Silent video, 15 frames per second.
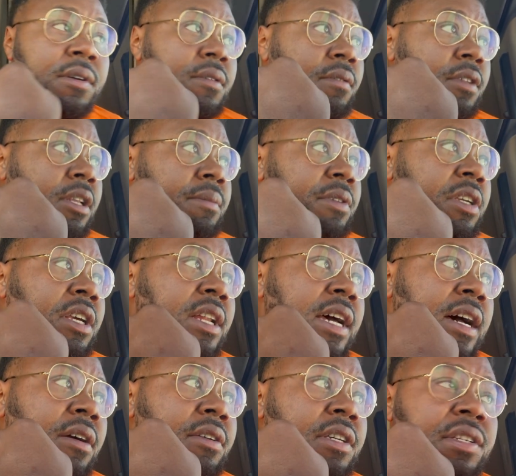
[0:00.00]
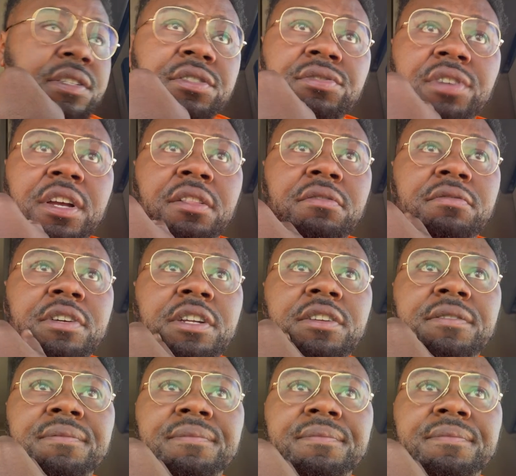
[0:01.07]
But let me get out and get this trailer ready.